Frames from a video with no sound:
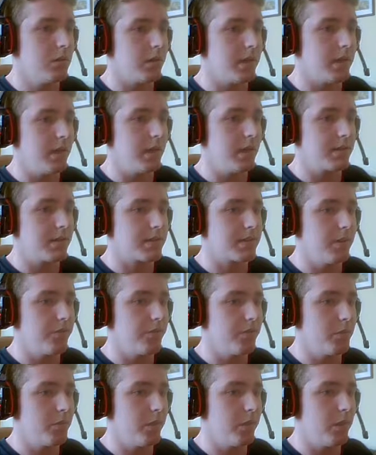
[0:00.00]
Okay, let's go
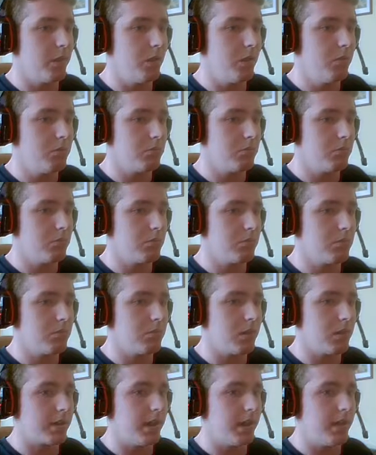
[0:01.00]
through it. Oh,
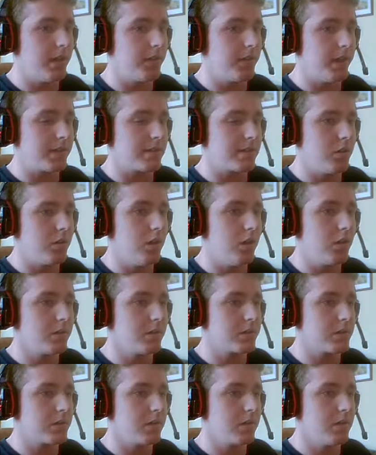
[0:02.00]
okay, that's
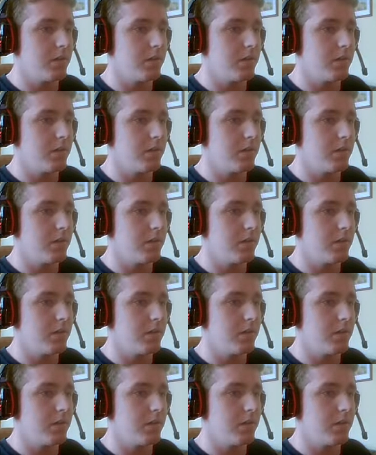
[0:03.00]
locked.